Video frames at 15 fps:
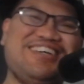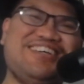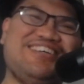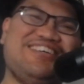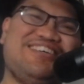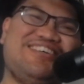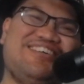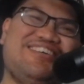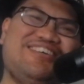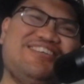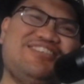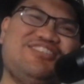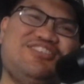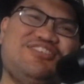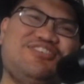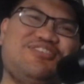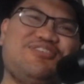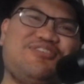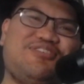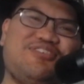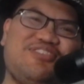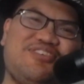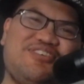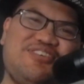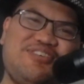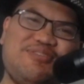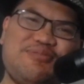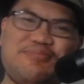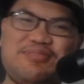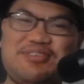Oh, G-Yeon.
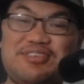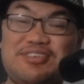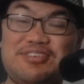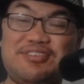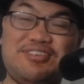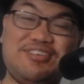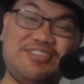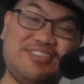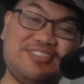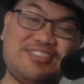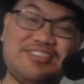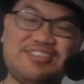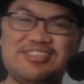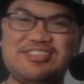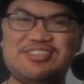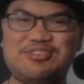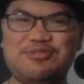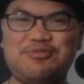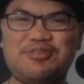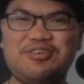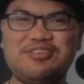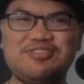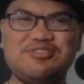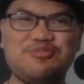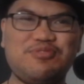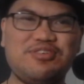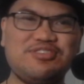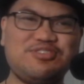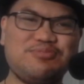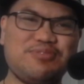Oh my god. This is so hard to
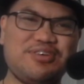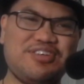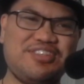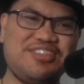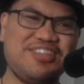watch, man.